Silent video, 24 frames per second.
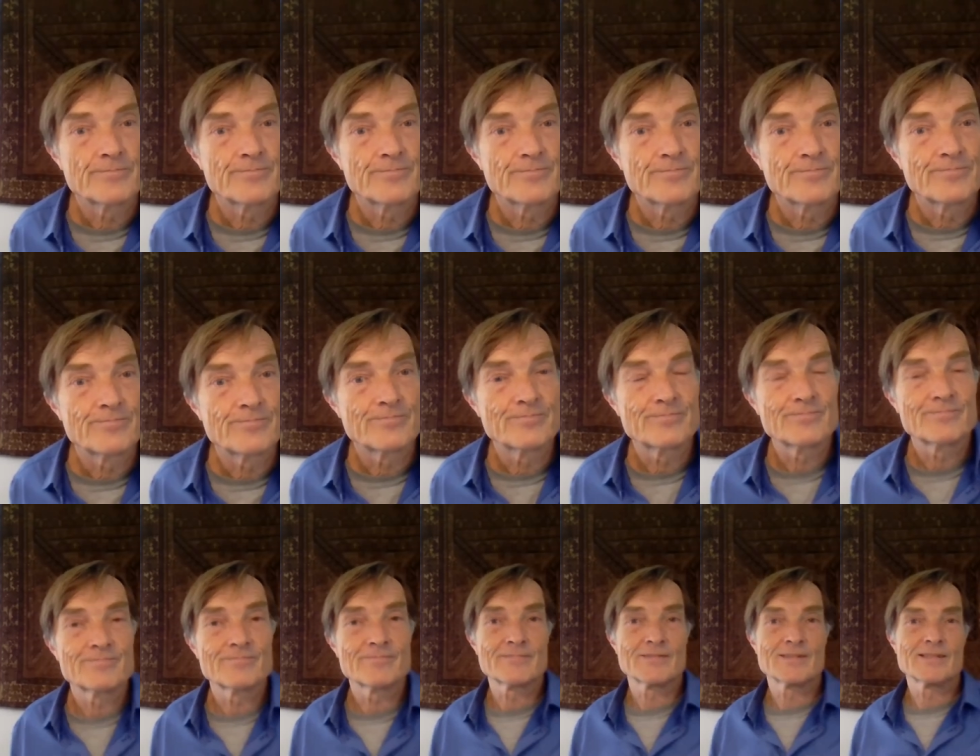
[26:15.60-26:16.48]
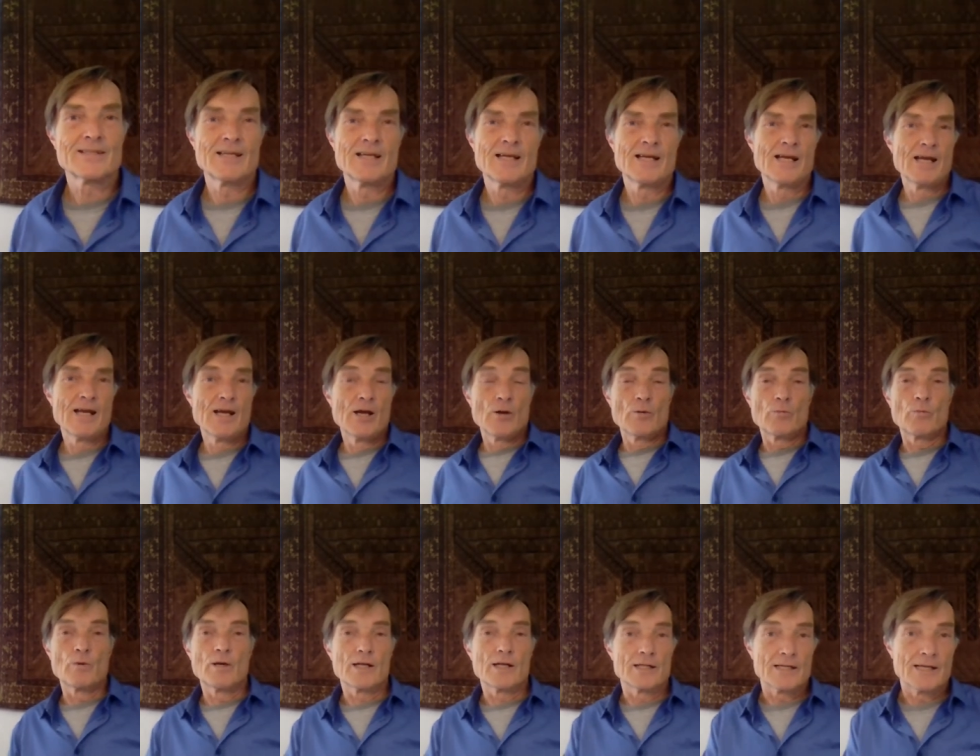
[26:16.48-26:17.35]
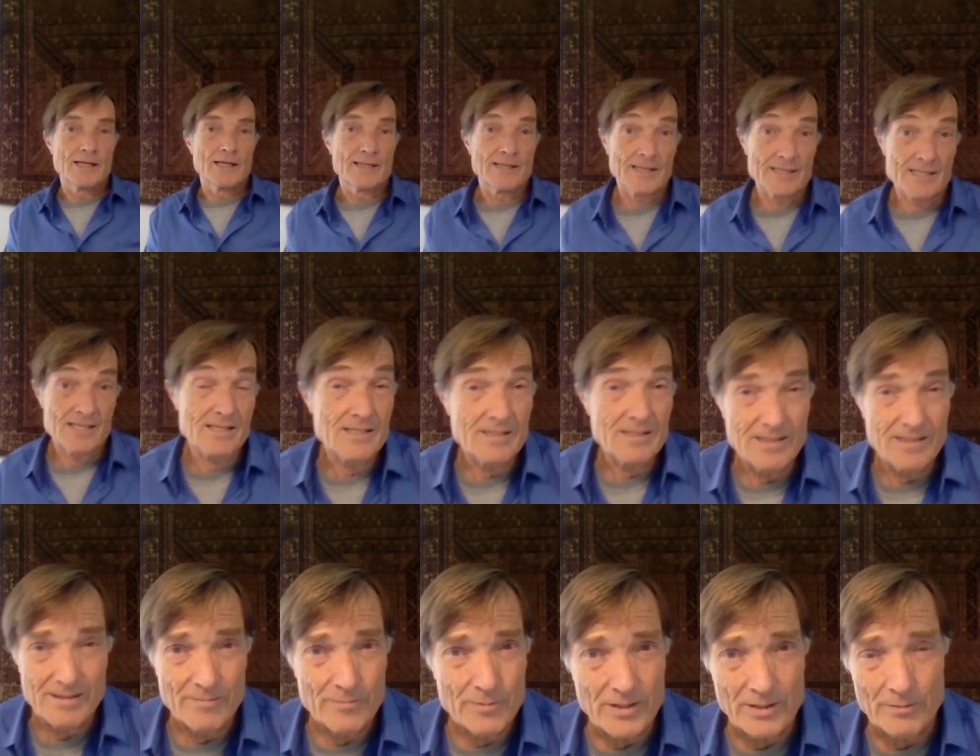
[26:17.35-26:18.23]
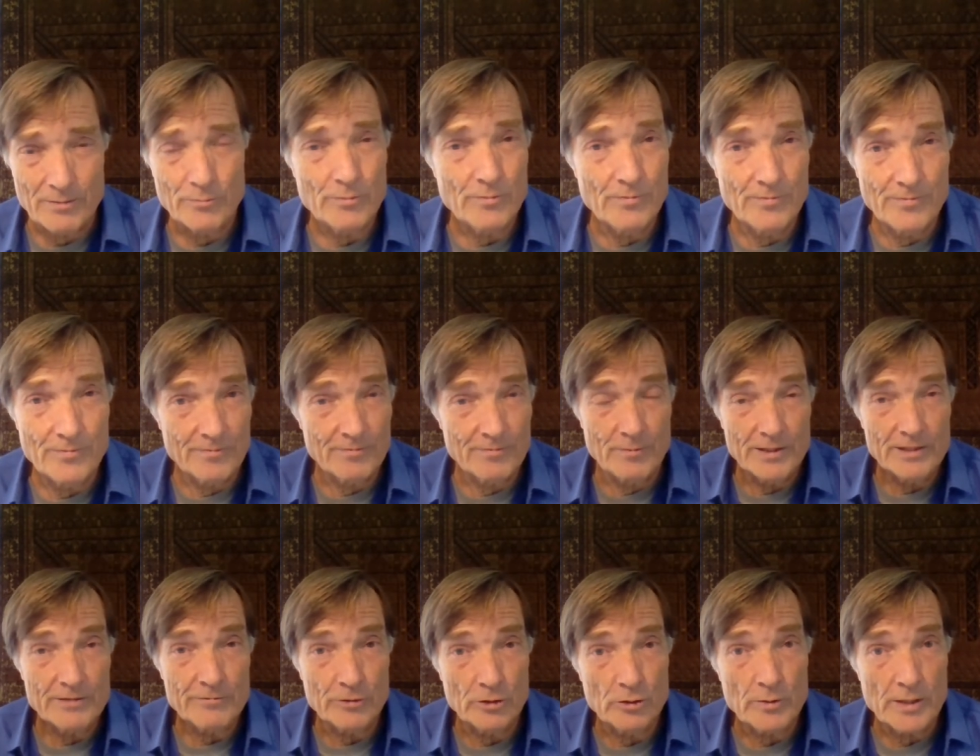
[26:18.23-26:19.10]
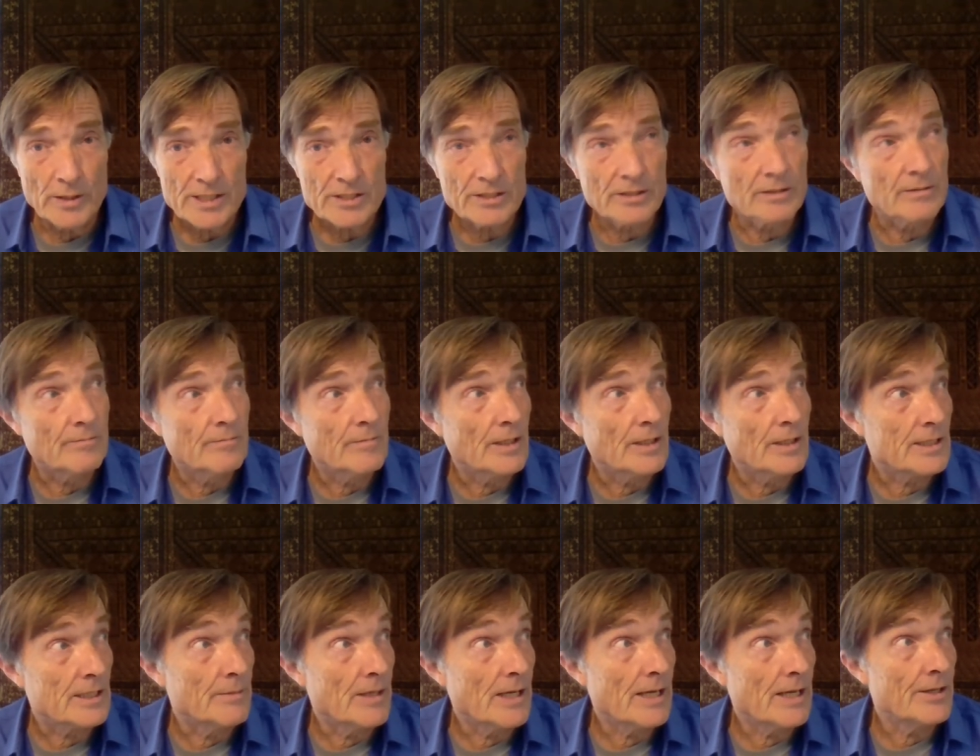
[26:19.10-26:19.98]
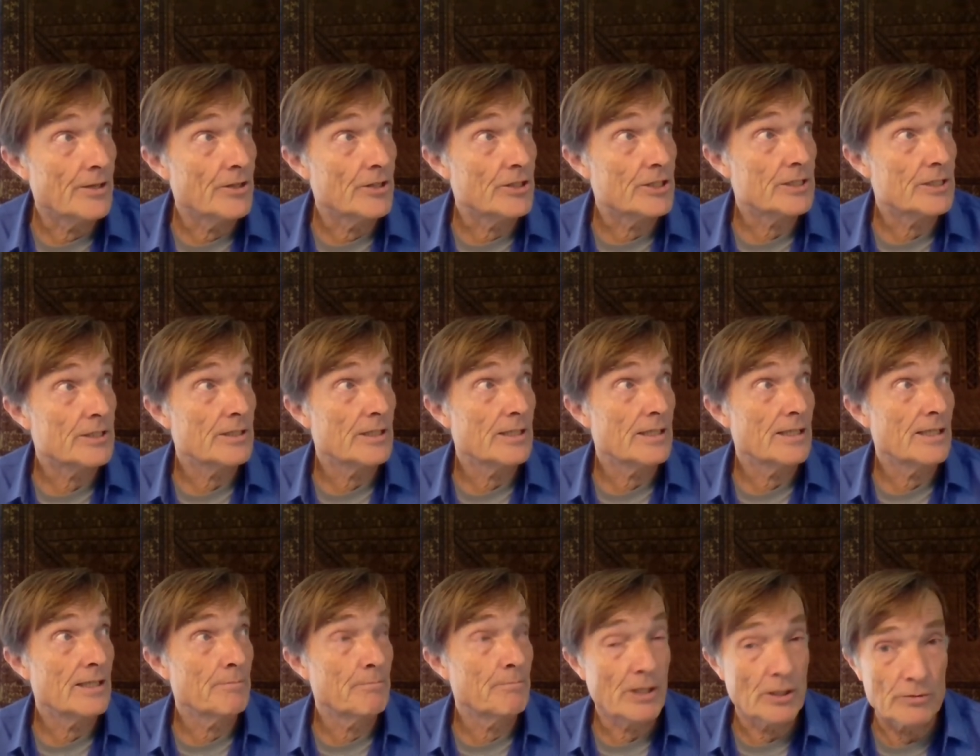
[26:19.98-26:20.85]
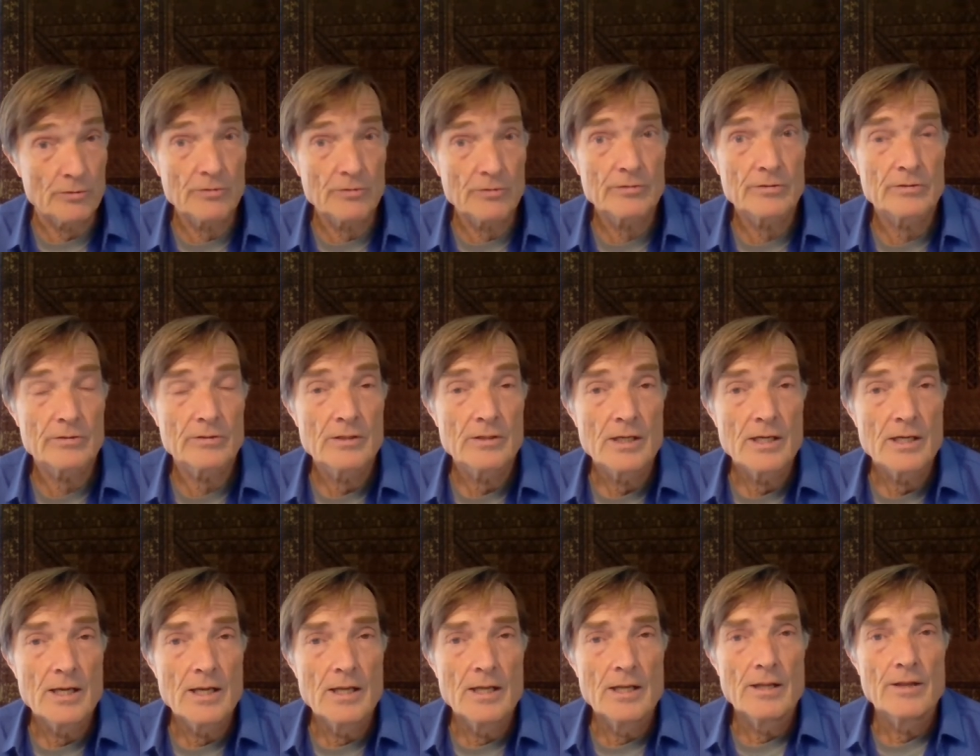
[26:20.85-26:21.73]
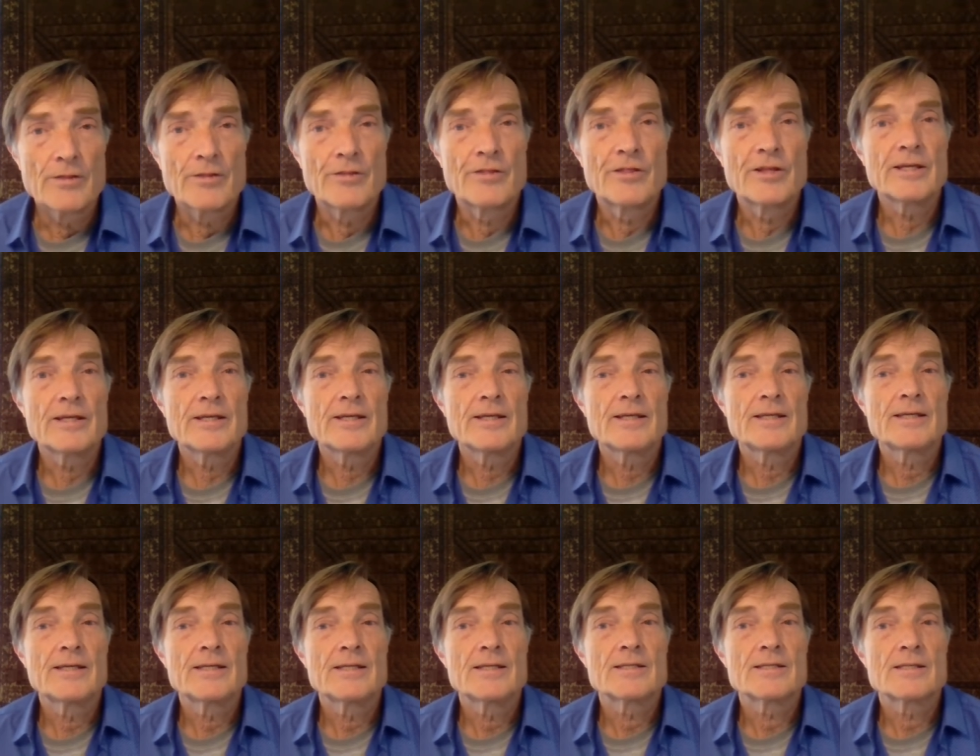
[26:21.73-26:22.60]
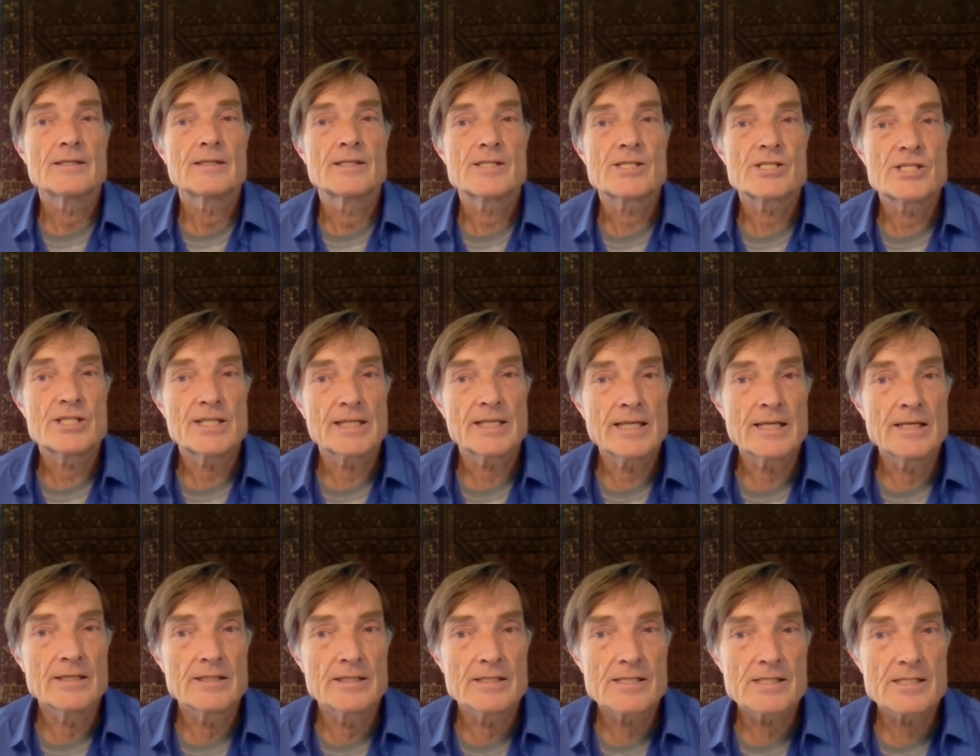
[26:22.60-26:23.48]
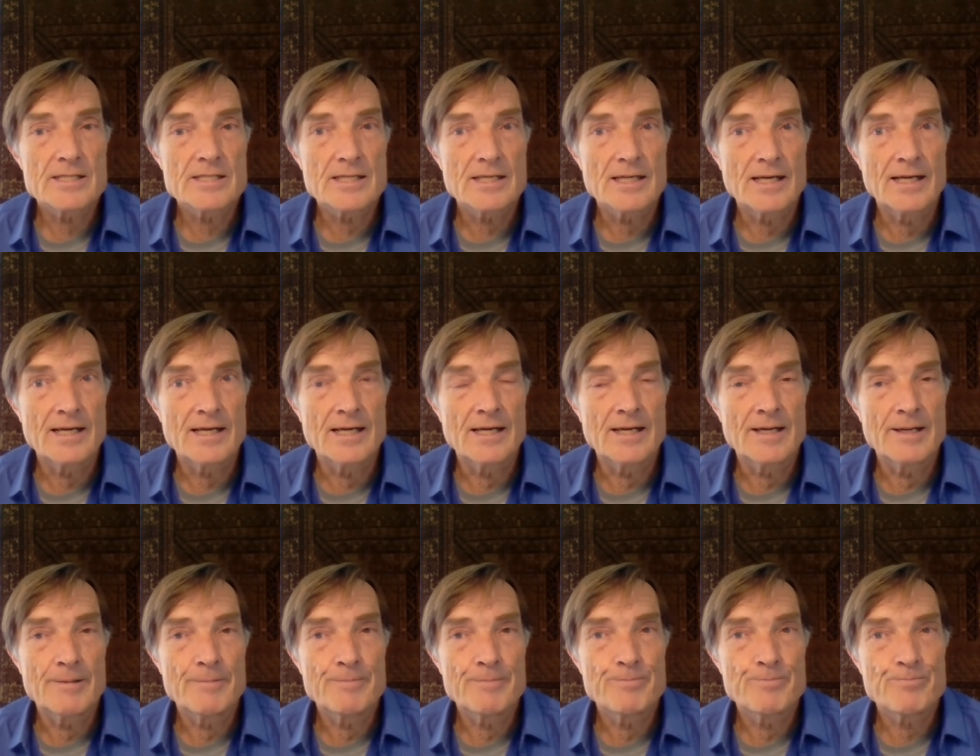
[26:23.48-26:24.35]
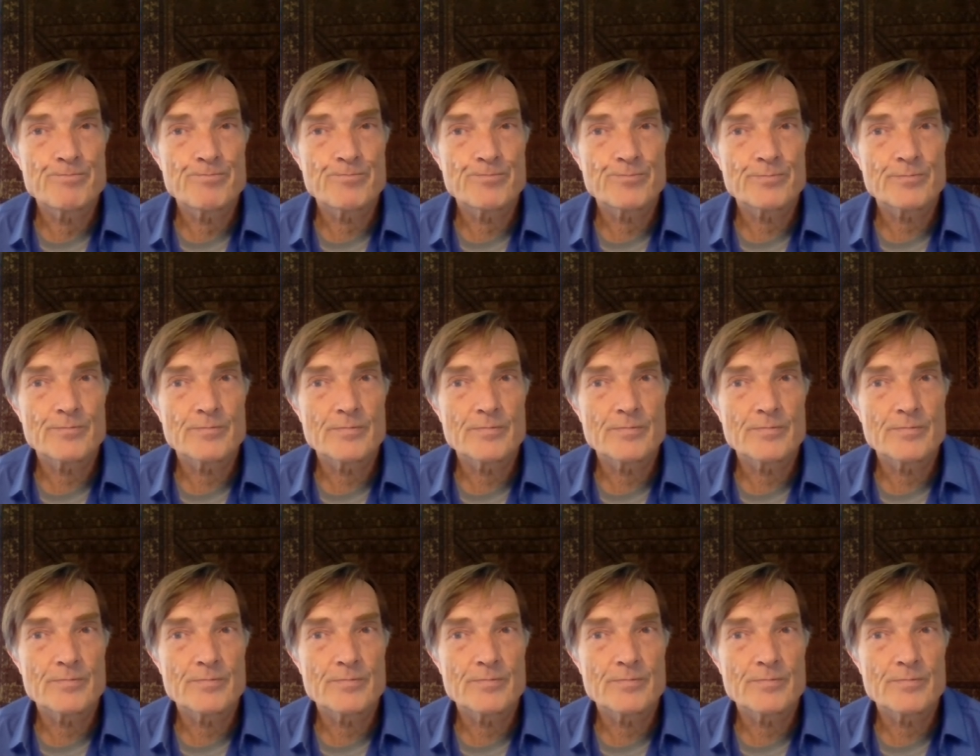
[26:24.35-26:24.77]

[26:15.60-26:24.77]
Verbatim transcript: out over time. Well, that's a, a wonderful question, Martin, and both. The, the stickiness, um,